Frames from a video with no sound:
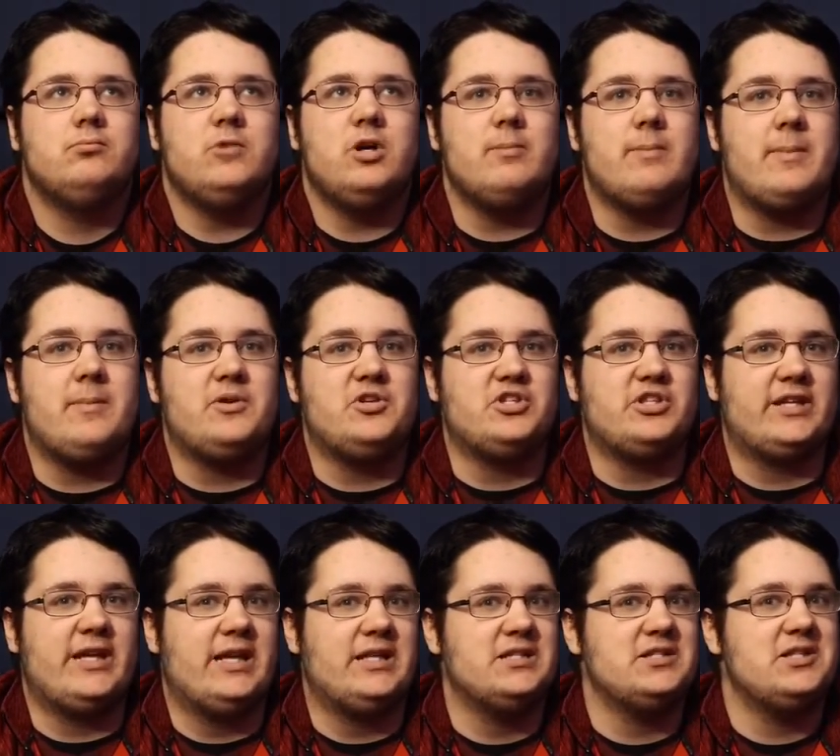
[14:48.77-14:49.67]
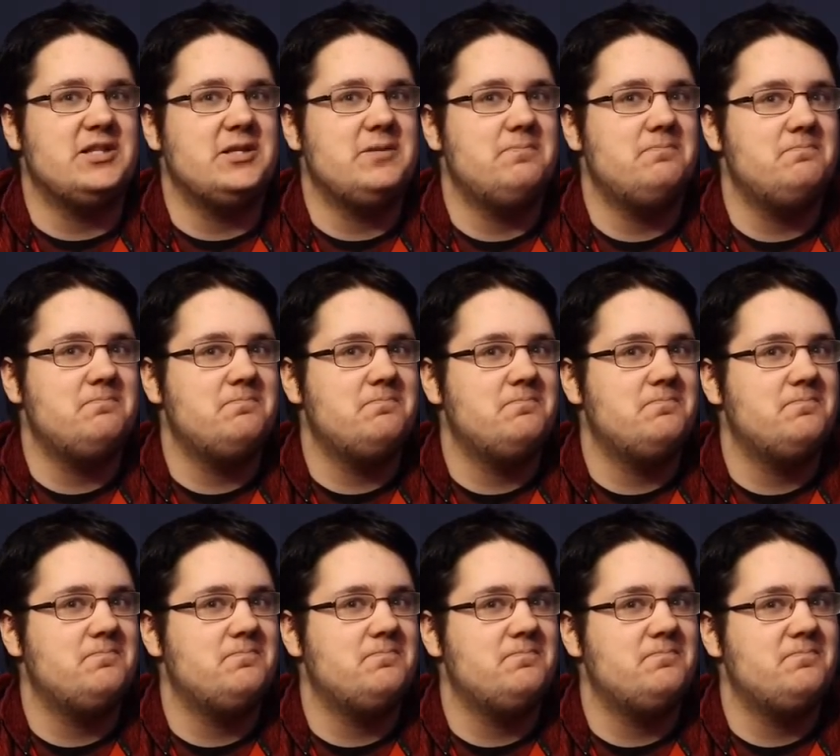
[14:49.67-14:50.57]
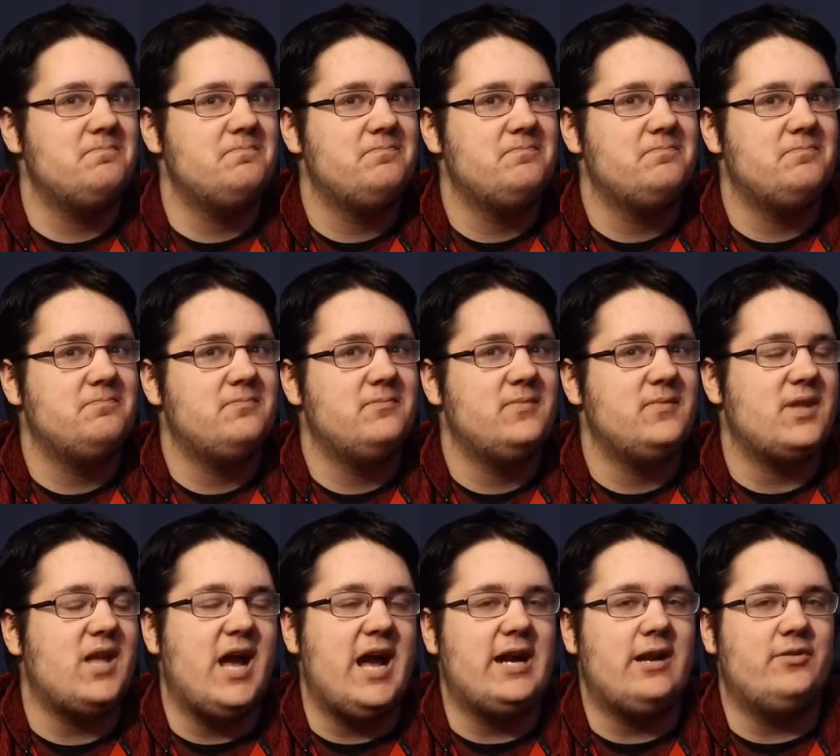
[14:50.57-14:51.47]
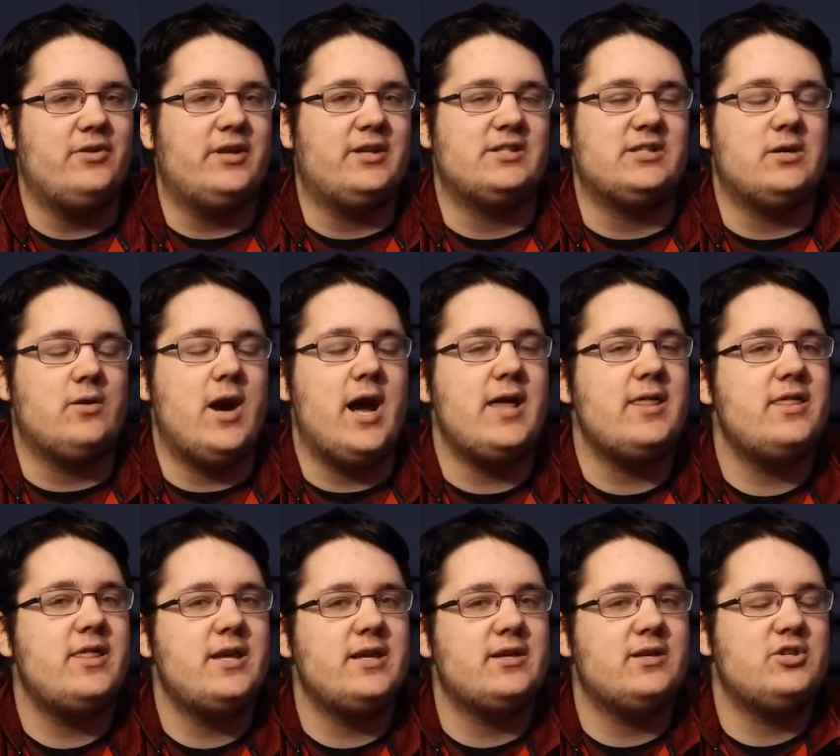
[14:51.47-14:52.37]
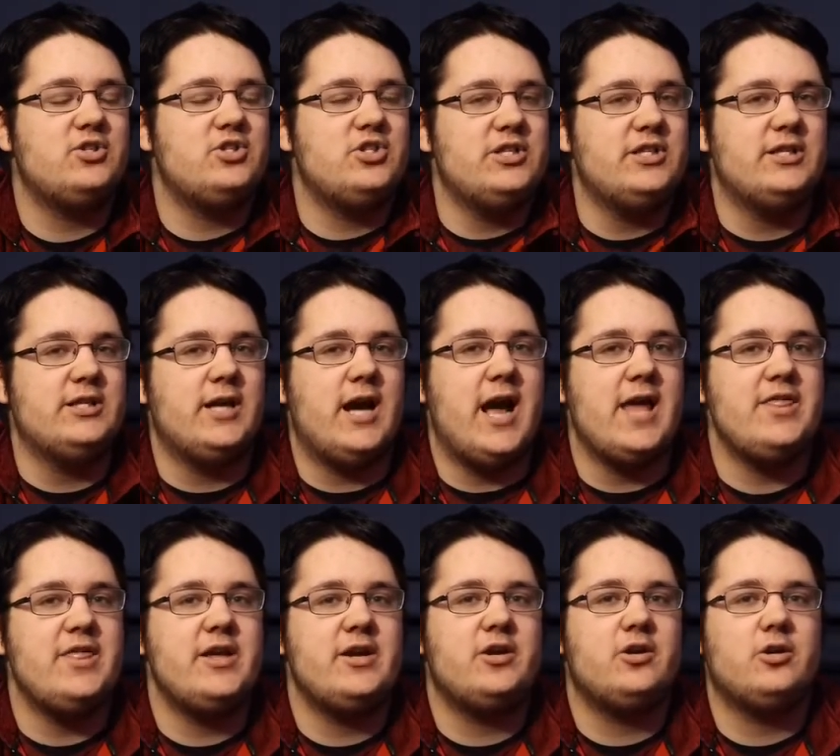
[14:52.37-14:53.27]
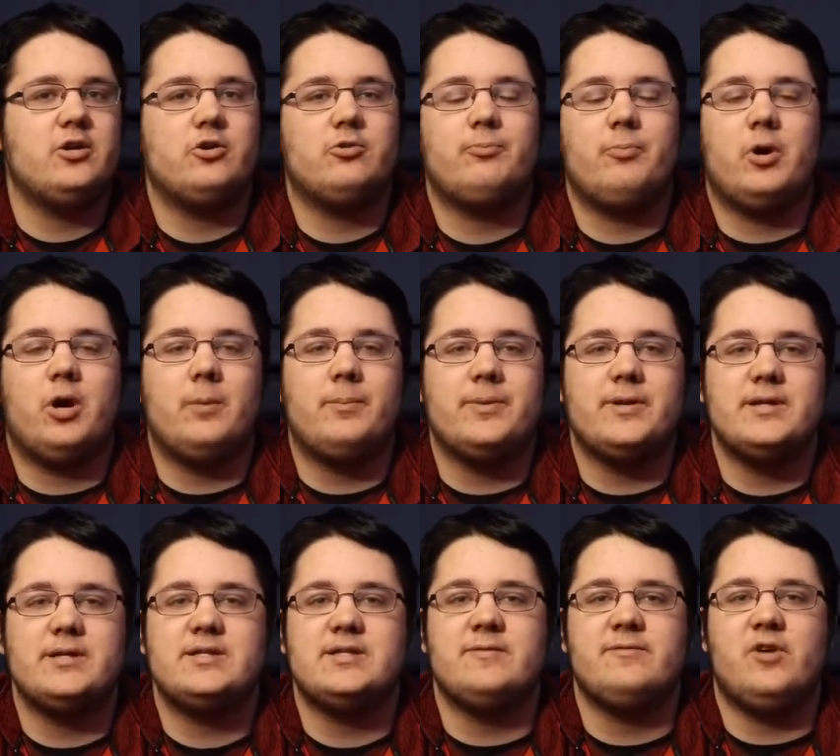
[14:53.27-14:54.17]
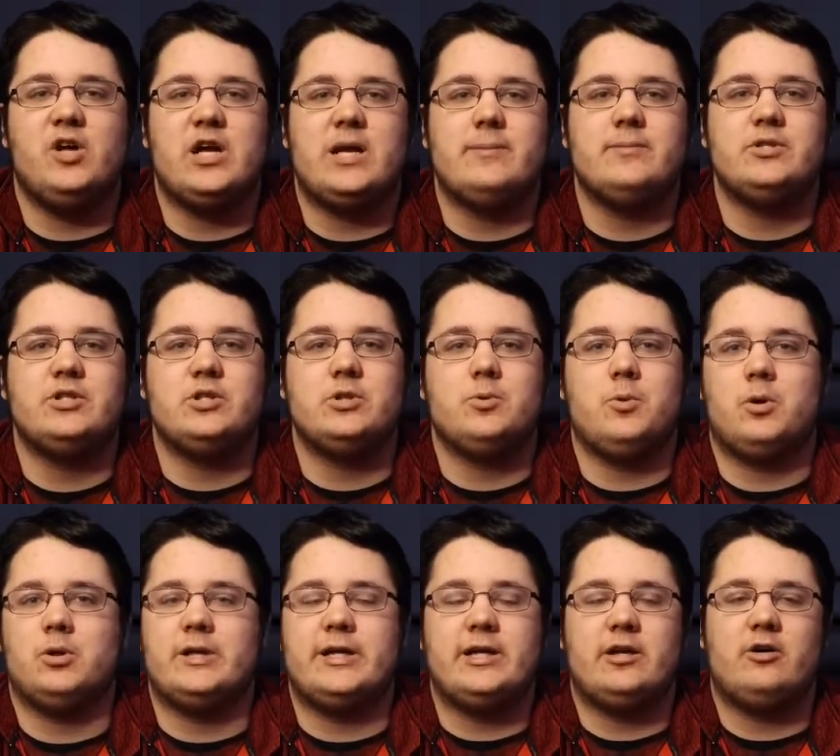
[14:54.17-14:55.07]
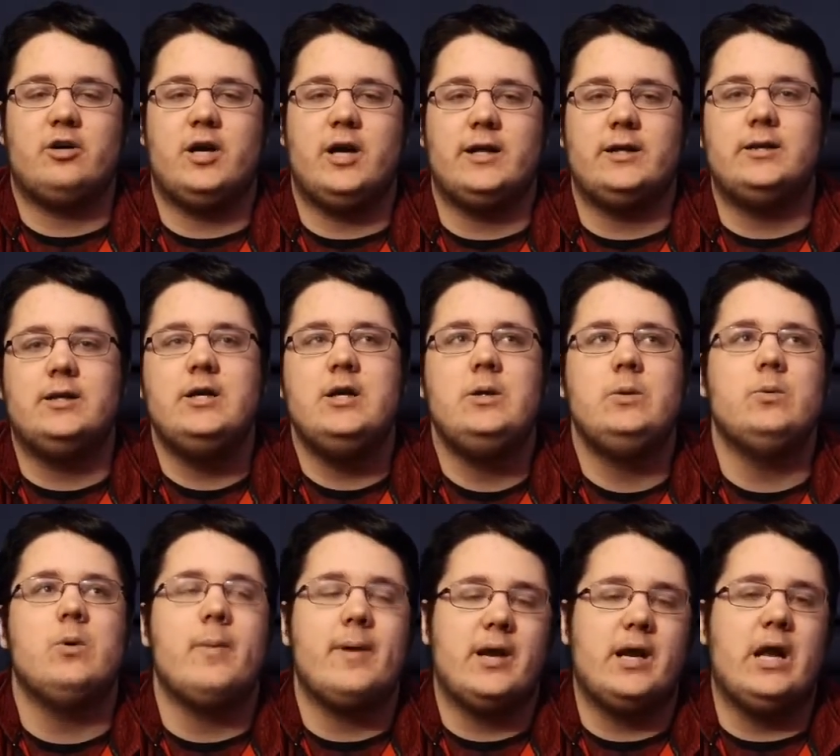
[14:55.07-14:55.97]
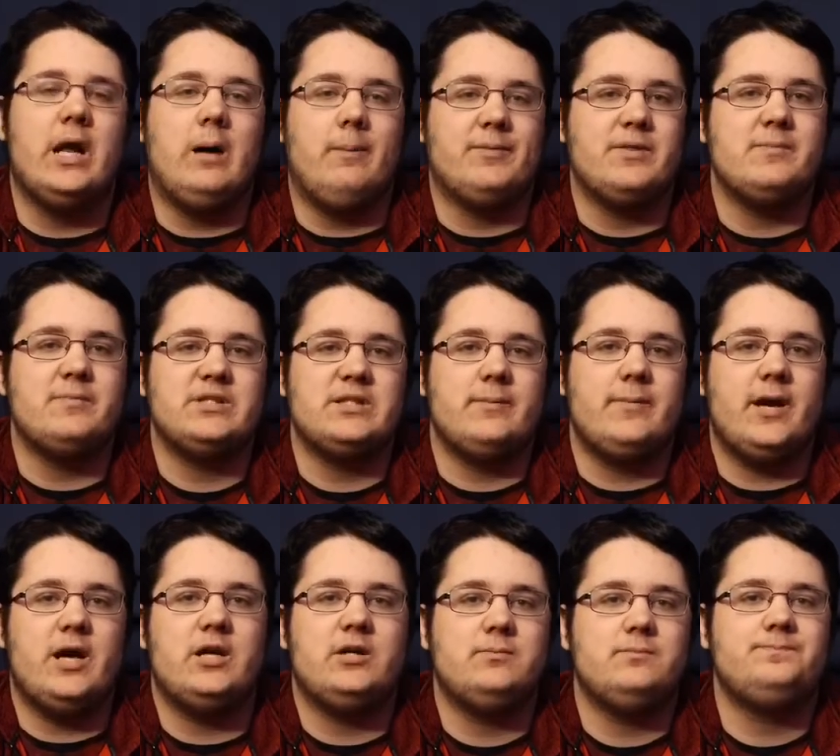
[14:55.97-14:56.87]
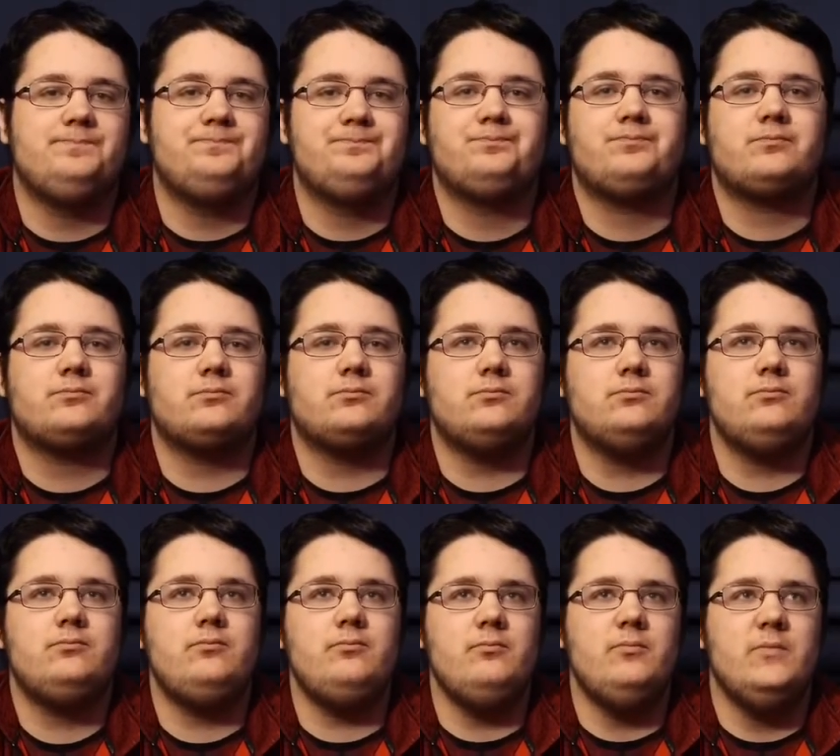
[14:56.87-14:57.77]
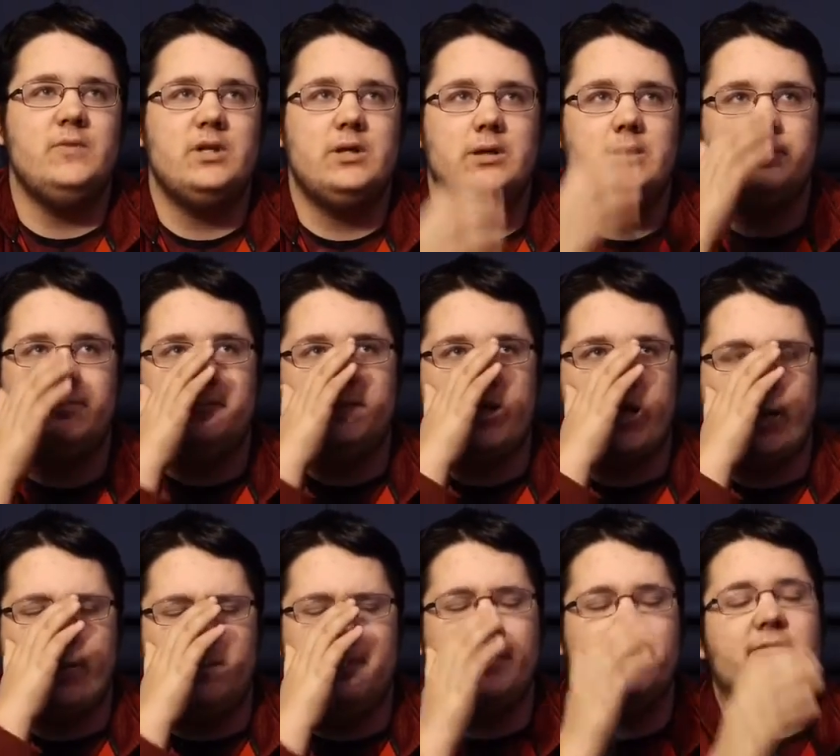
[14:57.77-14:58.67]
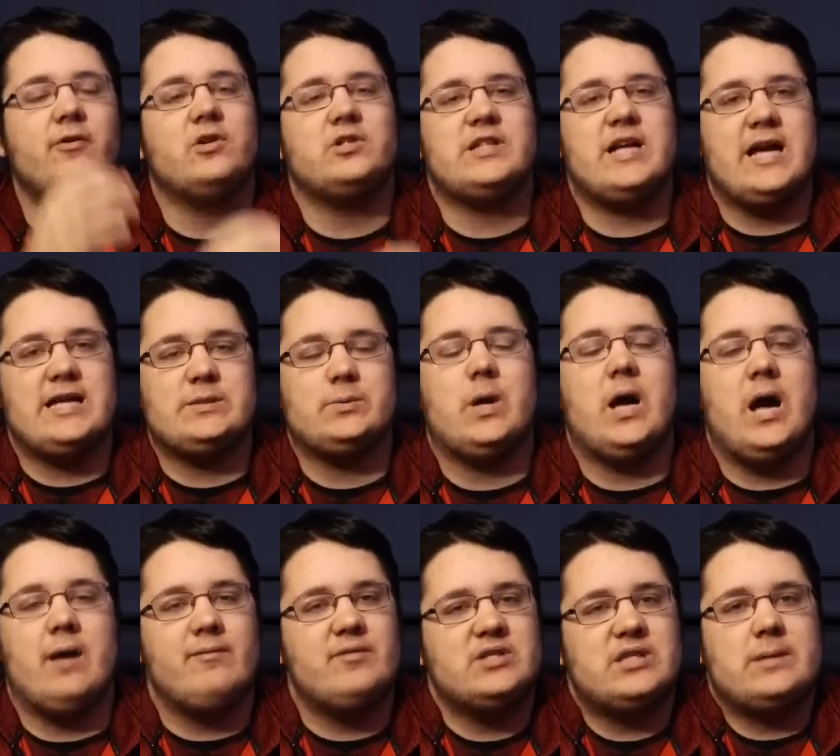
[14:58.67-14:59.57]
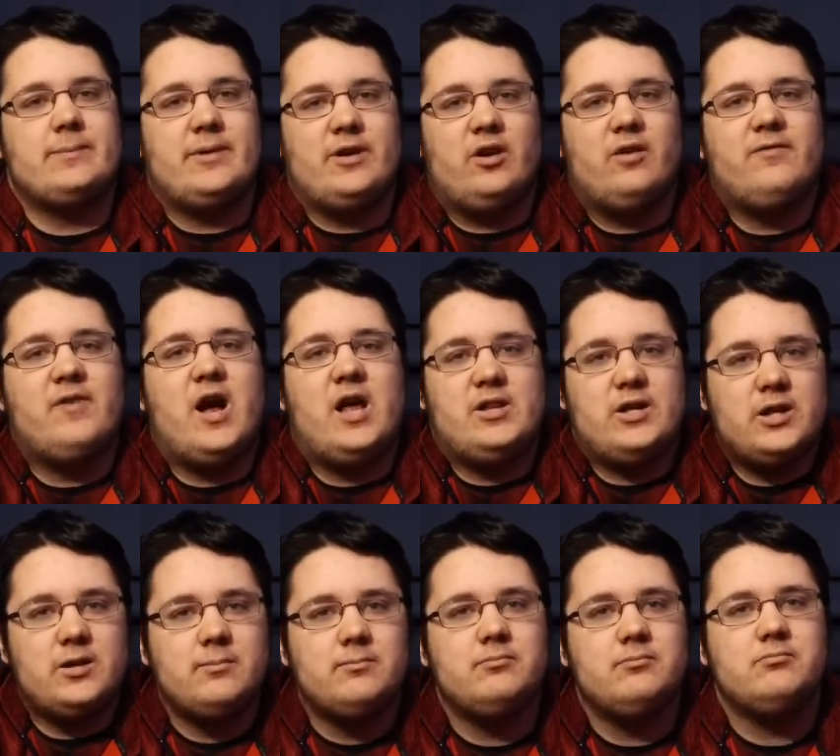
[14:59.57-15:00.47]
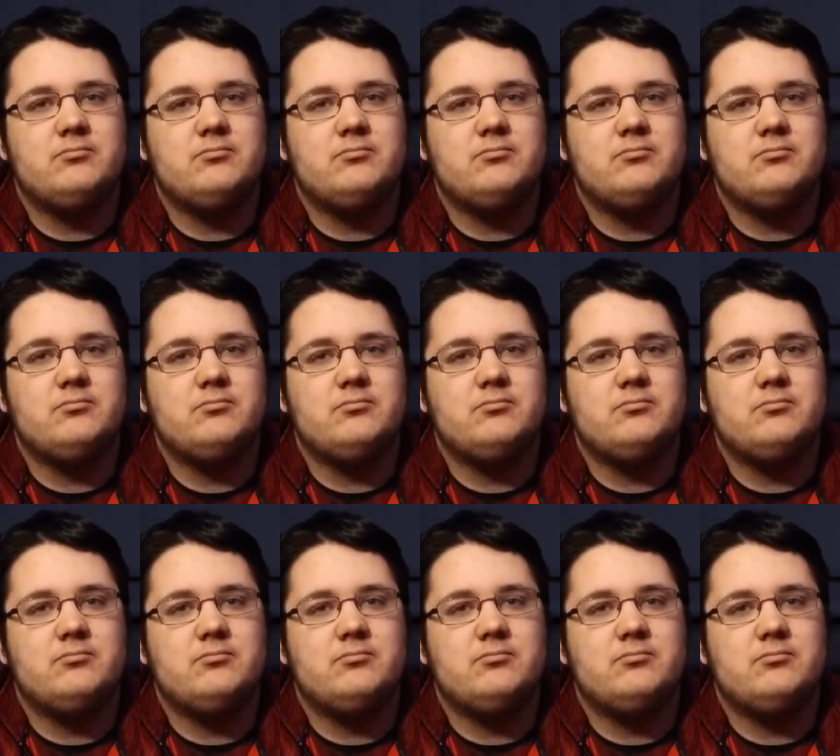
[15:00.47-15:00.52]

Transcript: Or maybe she's against them? I don't think so. I think she I think her purpose in volume two or later on will be to help them somehow. Yeah, but my first guess will obviously be her father.